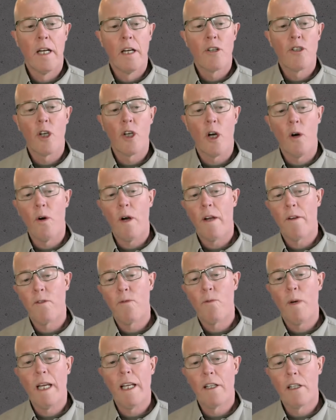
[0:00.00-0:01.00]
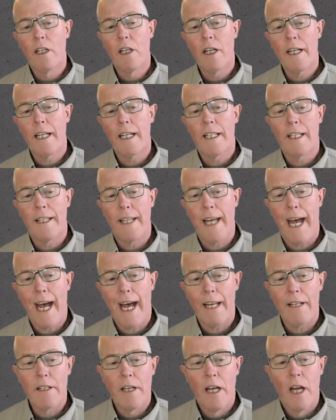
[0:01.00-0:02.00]
So as we look at
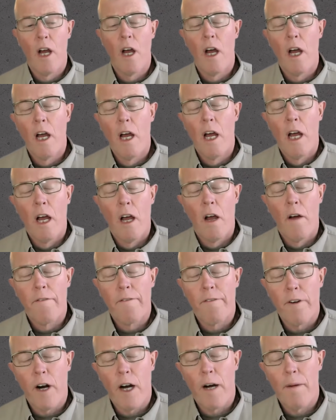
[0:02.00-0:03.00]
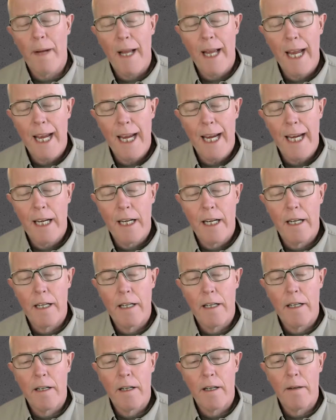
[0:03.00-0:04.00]
that from a
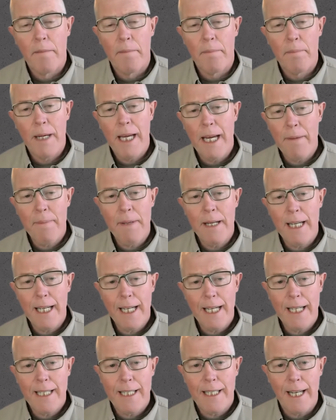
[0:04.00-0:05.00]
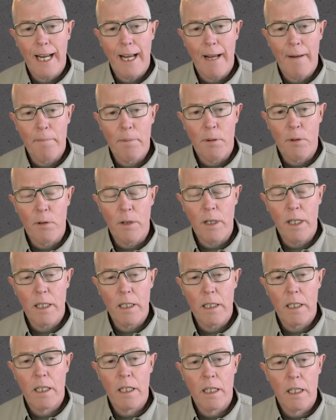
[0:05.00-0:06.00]
PPE standpoint,
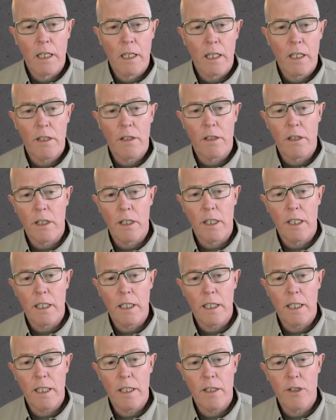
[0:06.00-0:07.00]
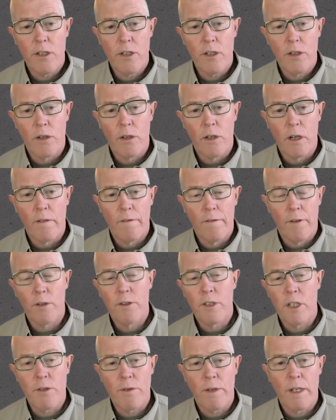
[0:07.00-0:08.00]
you're going to need your
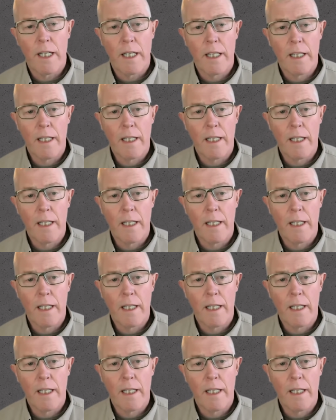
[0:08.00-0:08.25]
voltage rated